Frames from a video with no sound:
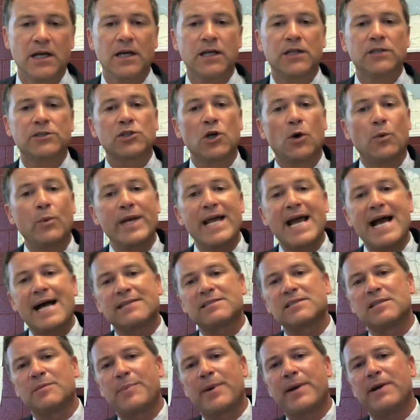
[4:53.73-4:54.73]
So we
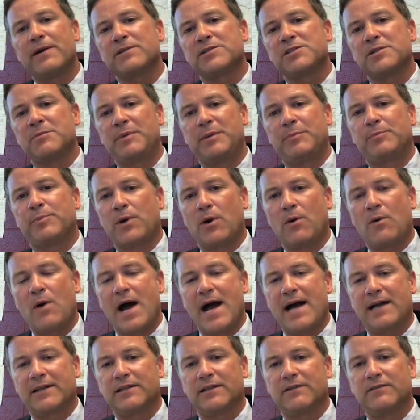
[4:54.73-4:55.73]
ask the parents to be
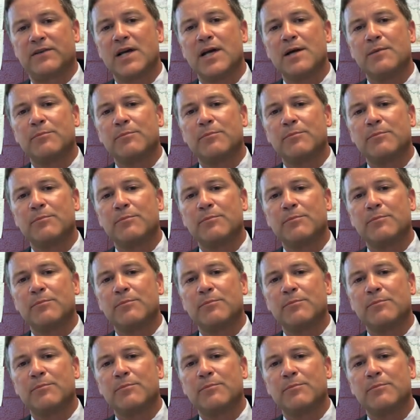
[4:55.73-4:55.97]
proactive.